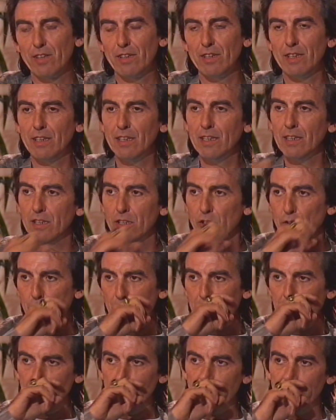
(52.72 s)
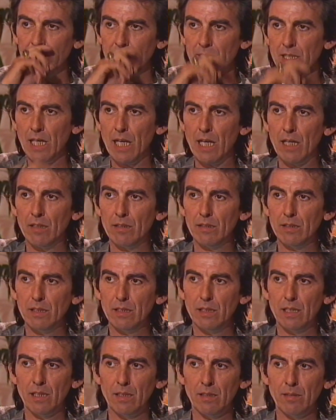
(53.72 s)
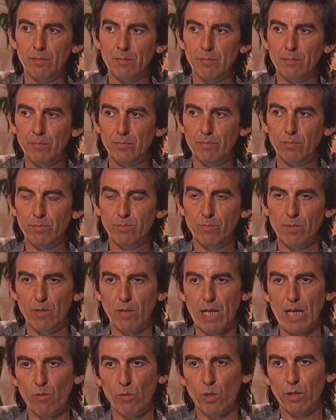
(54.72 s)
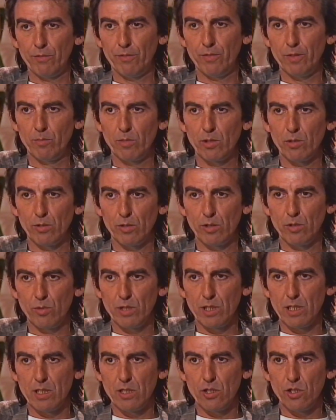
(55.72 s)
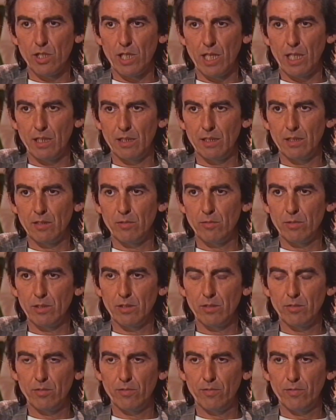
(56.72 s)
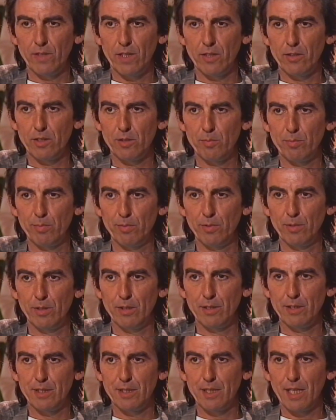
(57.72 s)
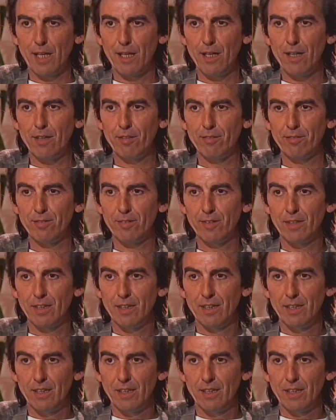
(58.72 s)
they've got it in 2 movies now. One film called Twist and Shout, another one called Ferris, Bueller's Day Off.